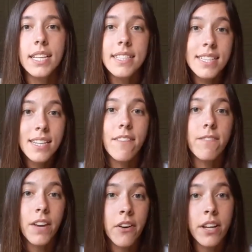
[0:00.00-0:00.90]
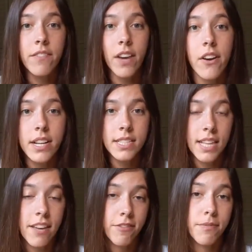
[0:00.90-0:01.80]
he's in a very, very
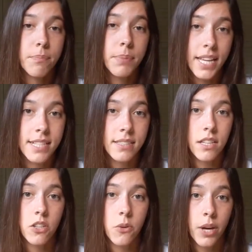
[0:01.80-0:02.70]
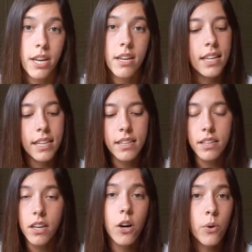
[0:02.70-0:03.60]
safe place to do it. He can
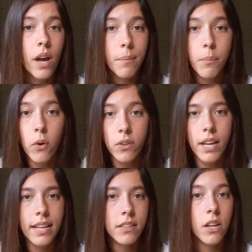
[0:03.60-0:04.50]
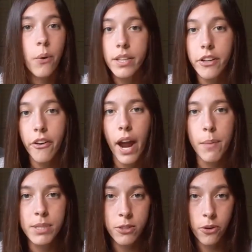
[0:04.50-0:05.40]
go and molt and no other
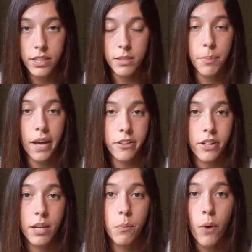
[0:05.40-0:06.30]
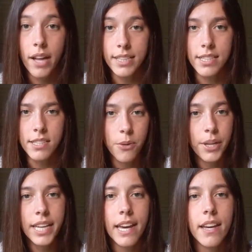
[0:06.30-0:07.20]
crab is going to bother him while he's
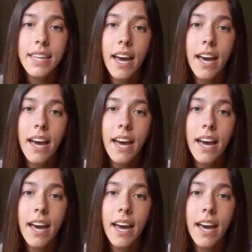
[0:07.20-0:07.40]
doing it. The